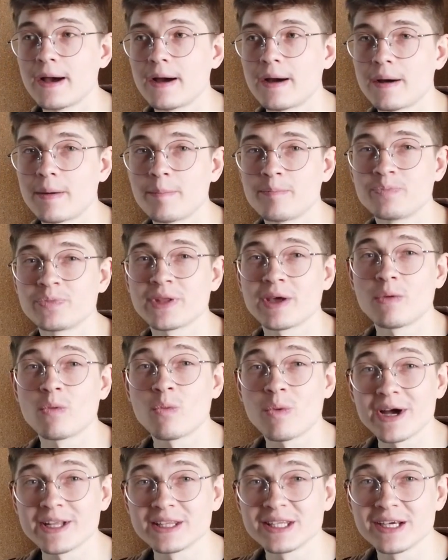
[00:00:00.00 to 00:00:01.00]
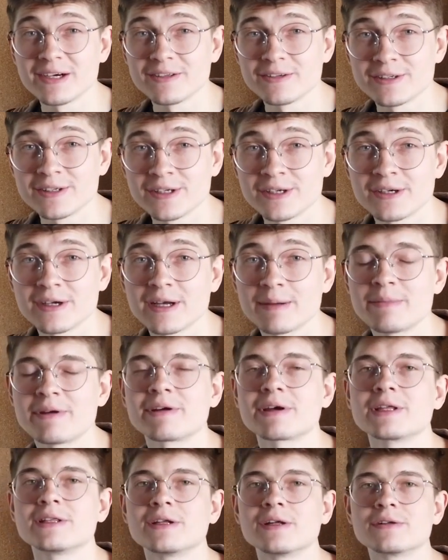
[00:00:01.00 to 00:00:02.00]
$1
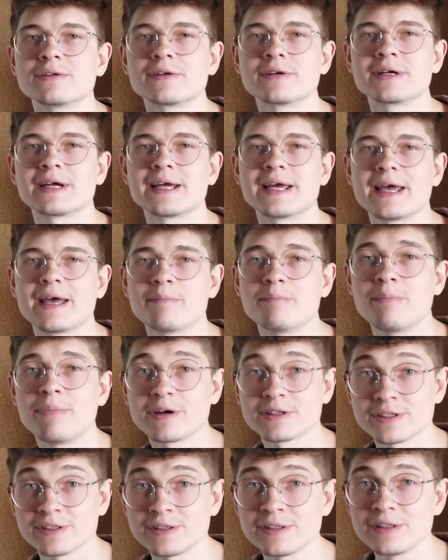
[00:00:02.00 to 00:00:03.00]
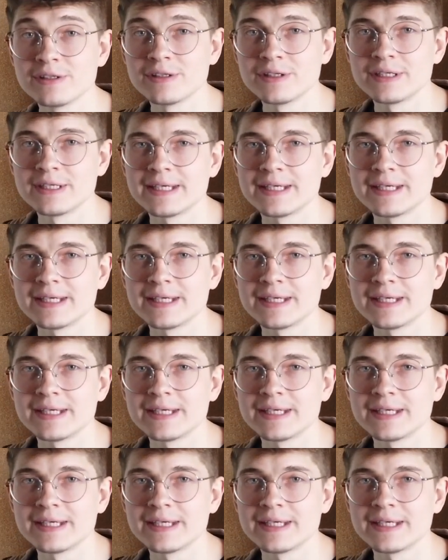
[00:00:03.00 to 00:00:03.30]
American dollar a bottle,